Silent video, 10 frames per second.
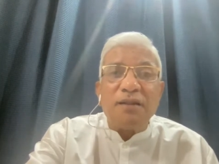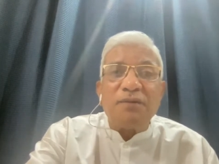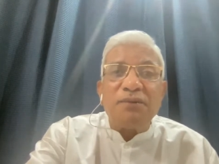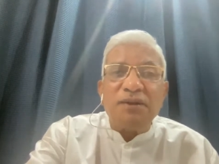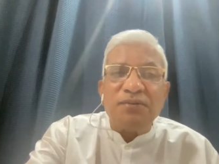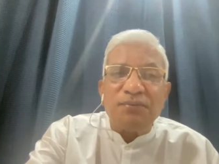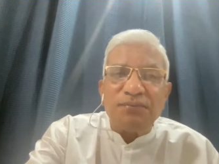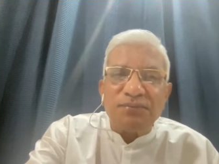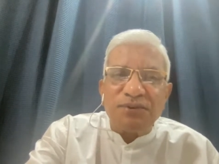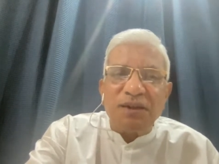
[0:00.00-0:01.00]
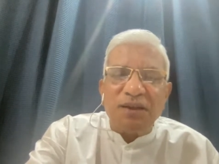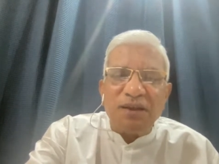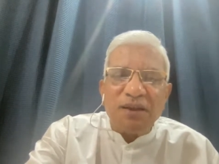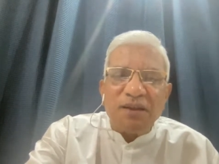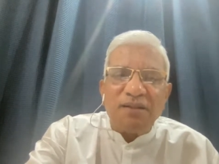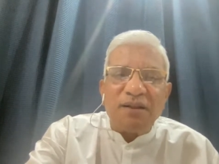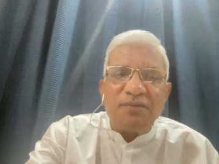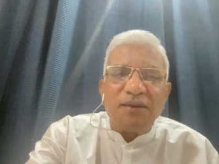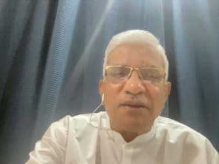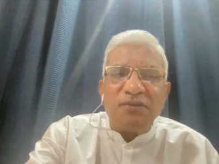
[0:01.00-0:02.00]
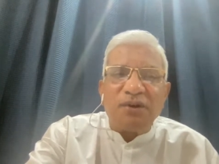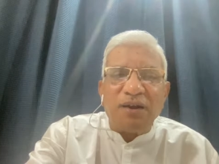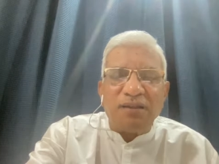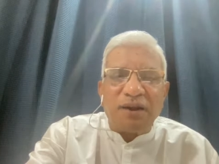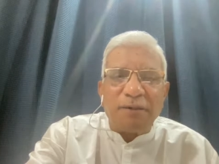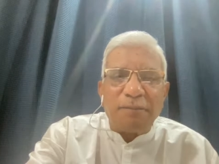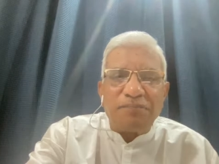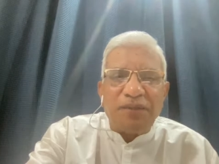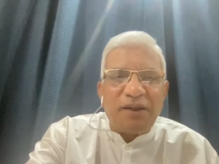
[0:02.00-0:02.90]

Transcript: that we see, that we enjoy that.